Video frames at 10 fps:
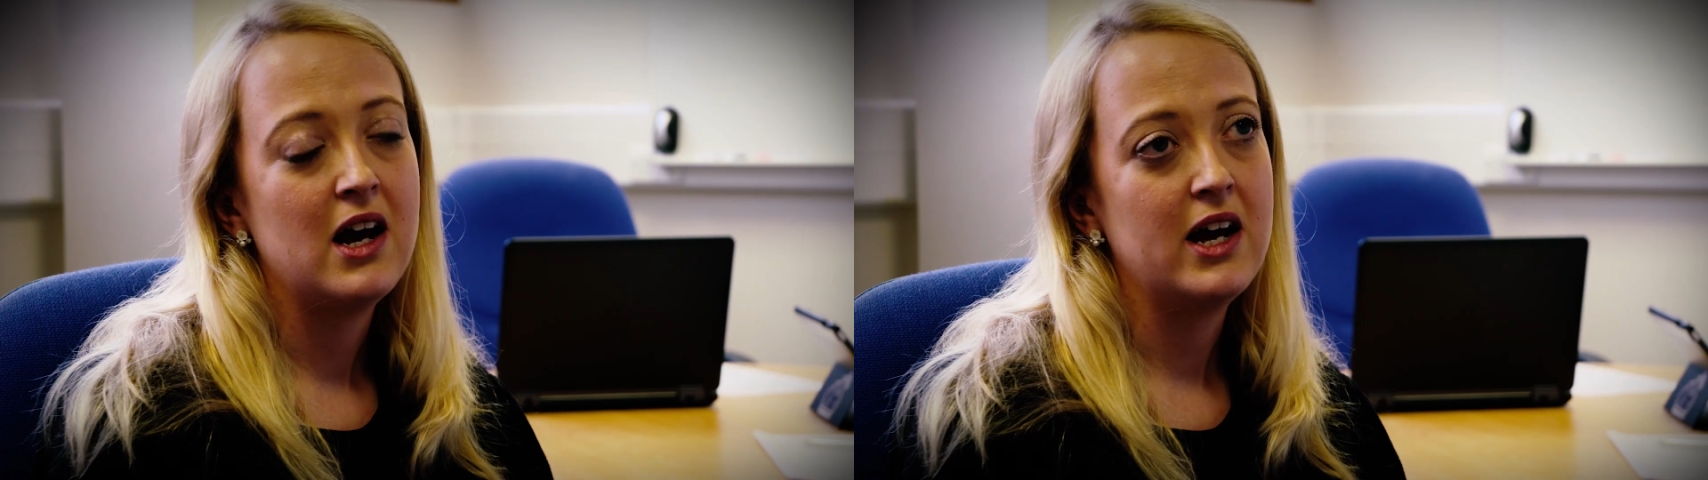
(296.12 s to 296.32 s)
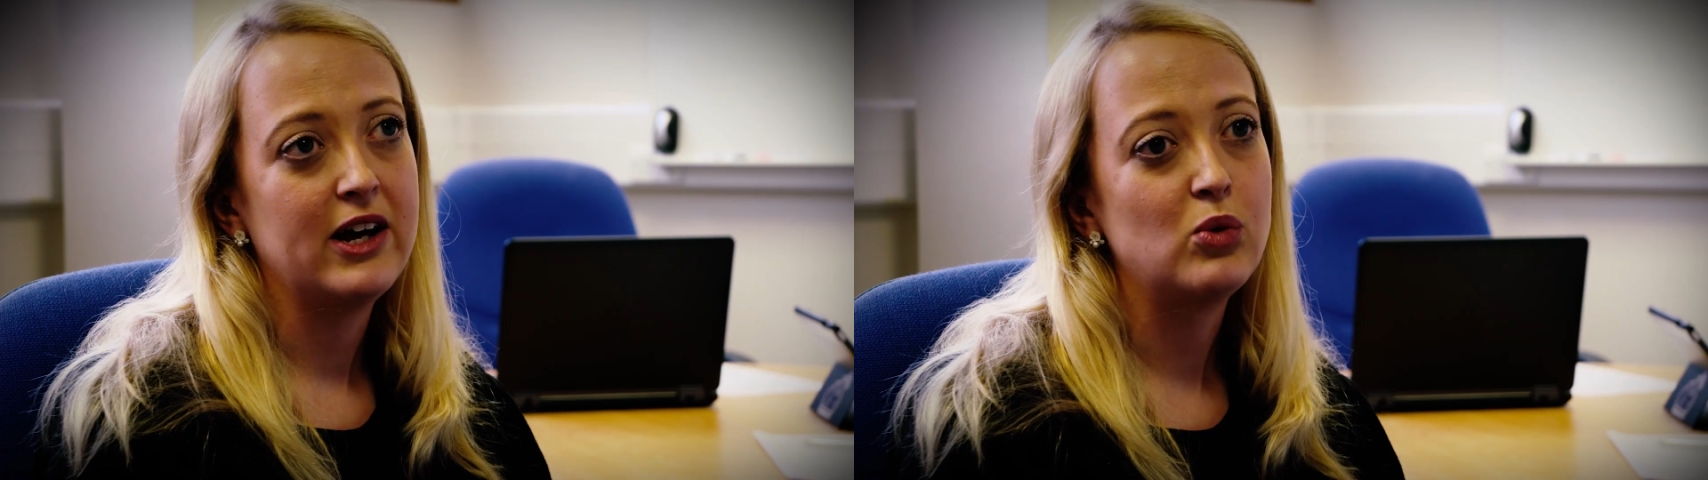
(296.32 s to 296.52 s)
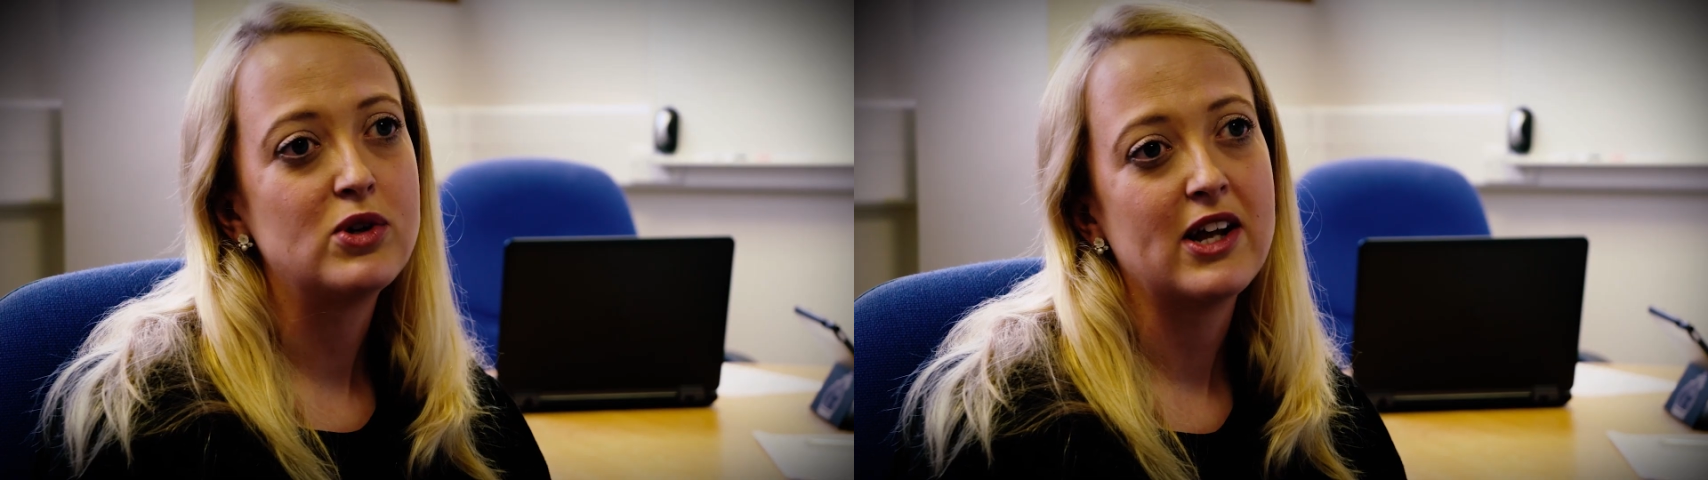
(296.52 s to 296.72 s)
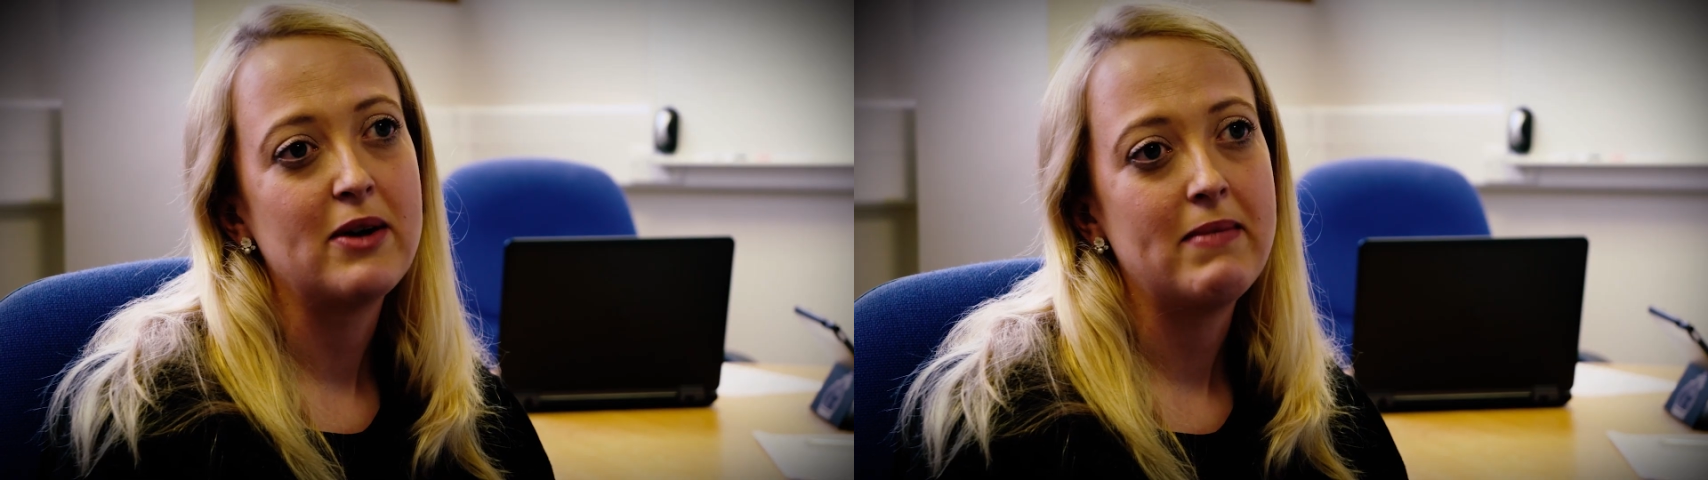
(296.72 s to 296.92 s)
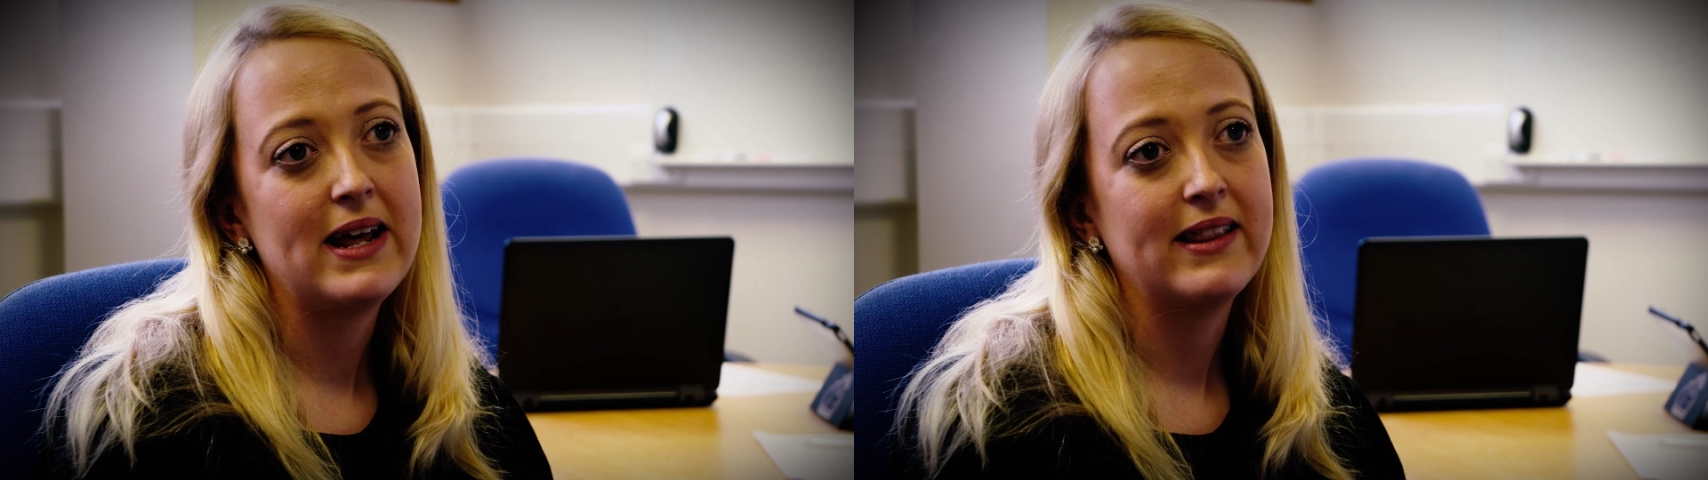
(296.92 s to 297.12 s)
it
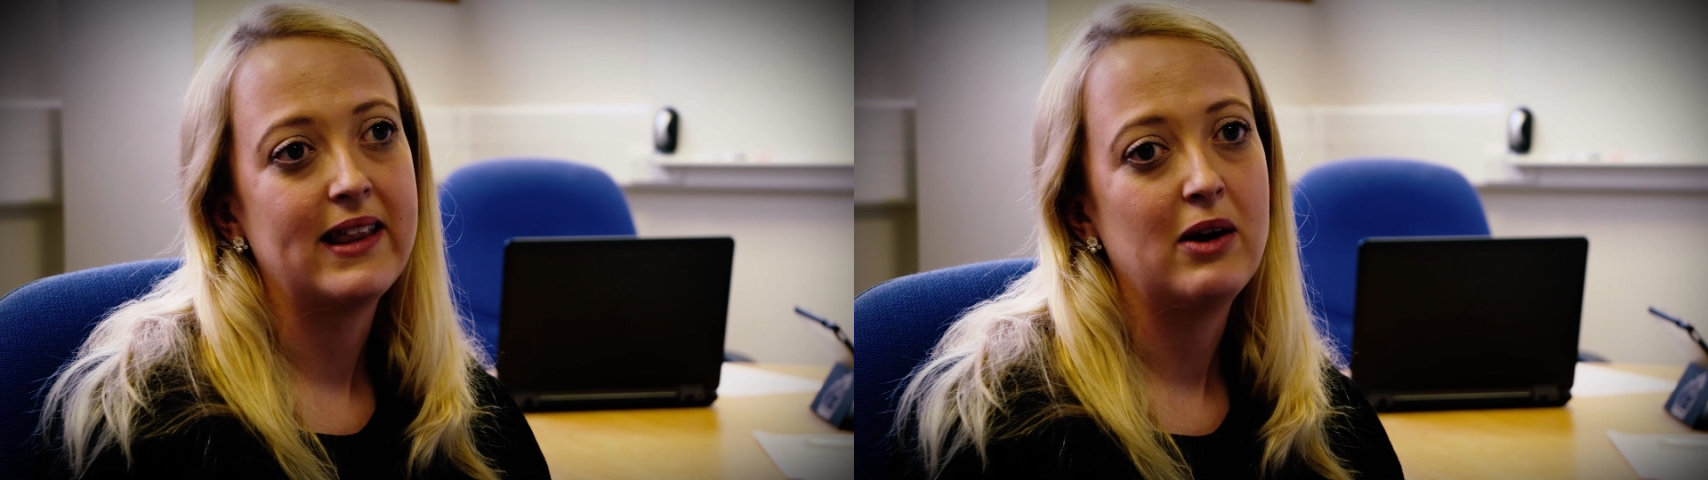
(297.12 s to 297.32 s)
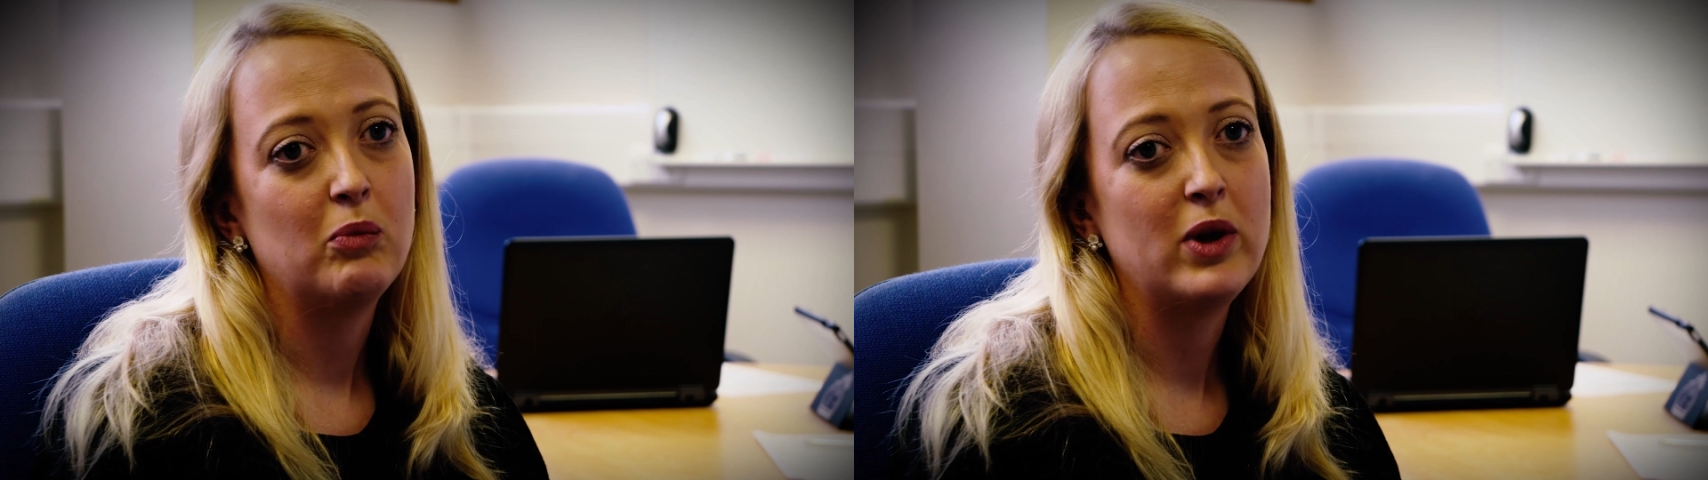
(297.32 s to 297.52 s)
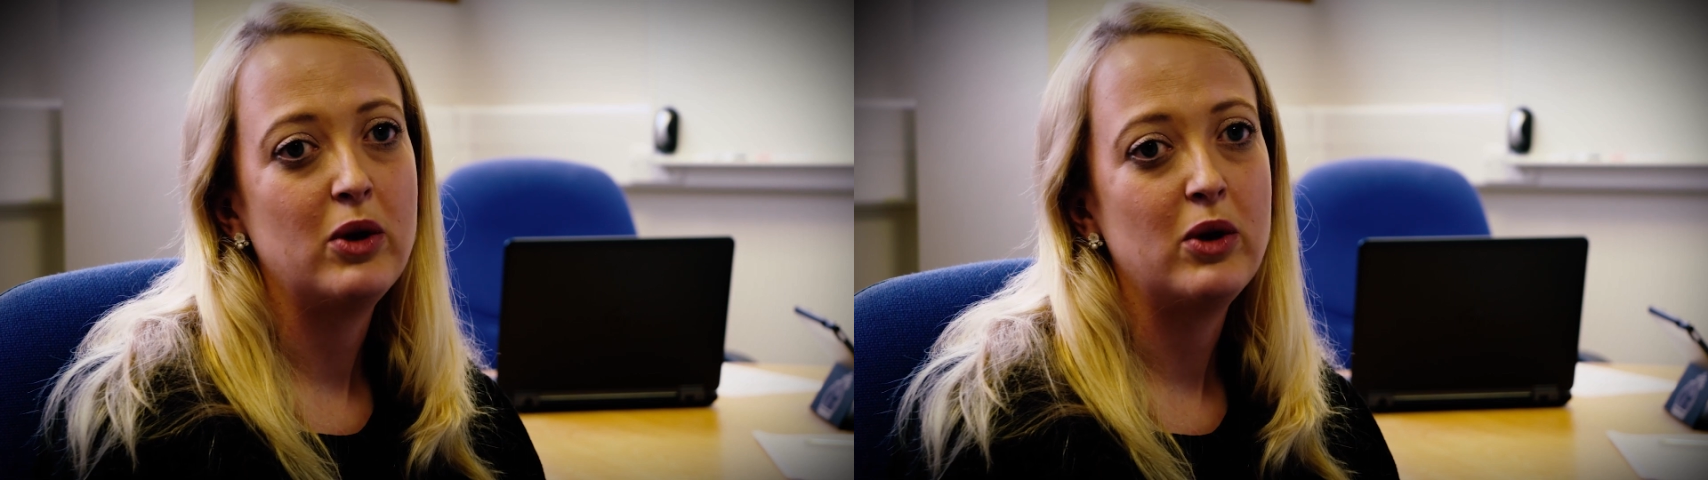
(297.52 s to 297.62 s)
also meant that